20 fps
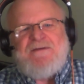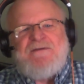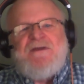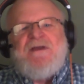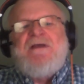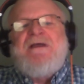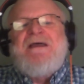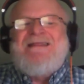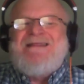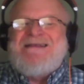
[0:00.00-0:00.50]

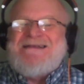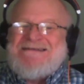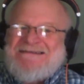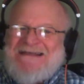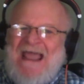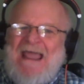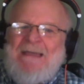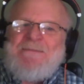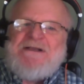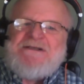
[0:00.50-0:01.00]
And the
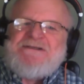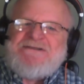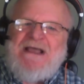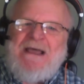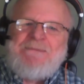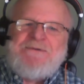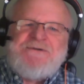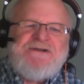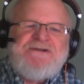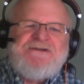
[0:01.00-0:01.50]
same
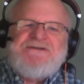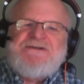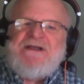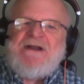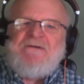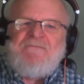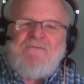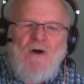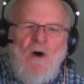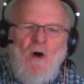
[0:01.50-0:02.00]
exceptions
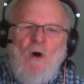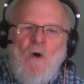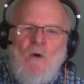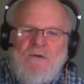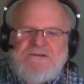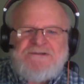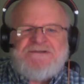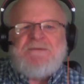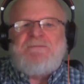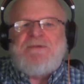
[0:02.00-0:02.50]
that have
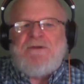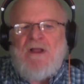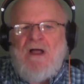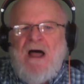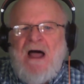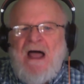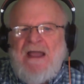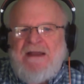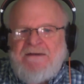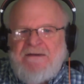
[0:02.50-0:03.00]
always
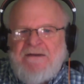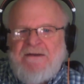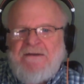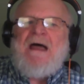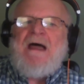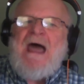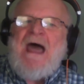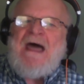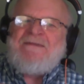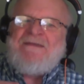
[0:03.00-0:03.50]
applied
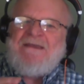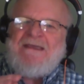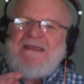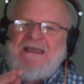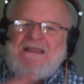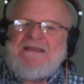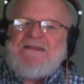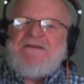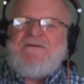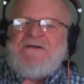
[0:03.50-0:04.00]
at
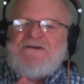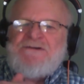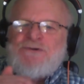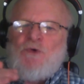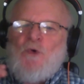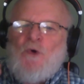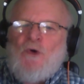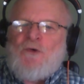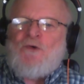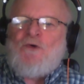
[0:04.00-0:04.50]
the
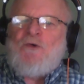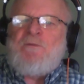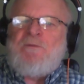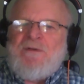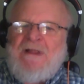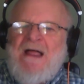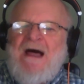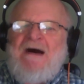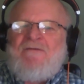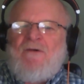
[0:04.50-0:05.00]
individual or group
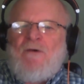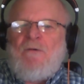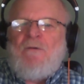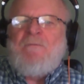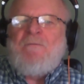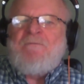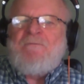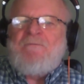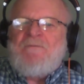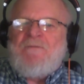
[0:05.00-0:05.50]

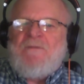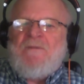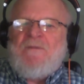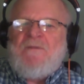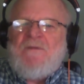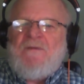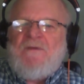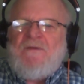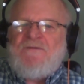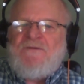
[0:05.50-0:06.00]
level
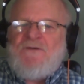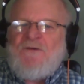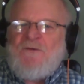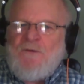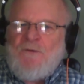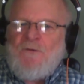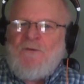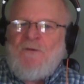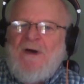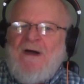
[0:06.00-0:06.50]

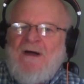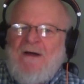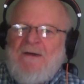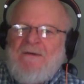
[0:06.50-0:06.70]
to